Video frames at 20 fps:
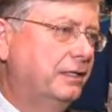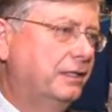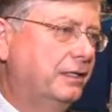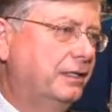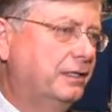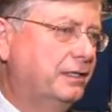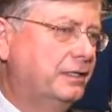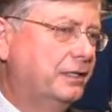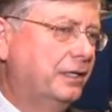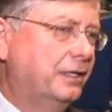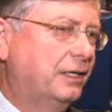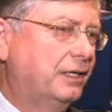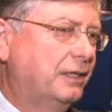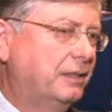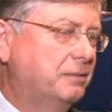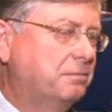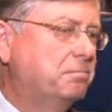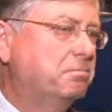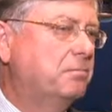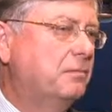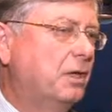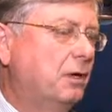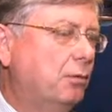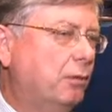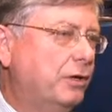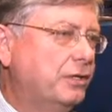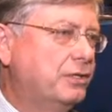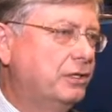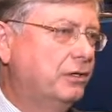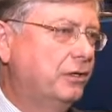is
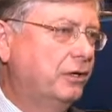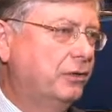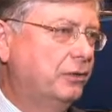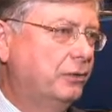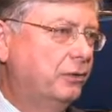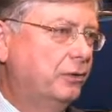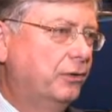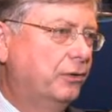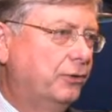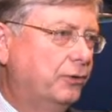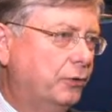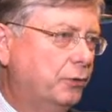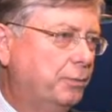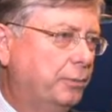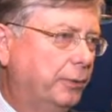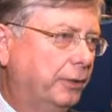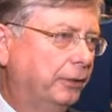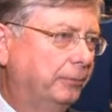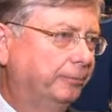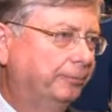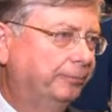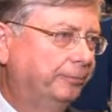what is it going to do to the throughput?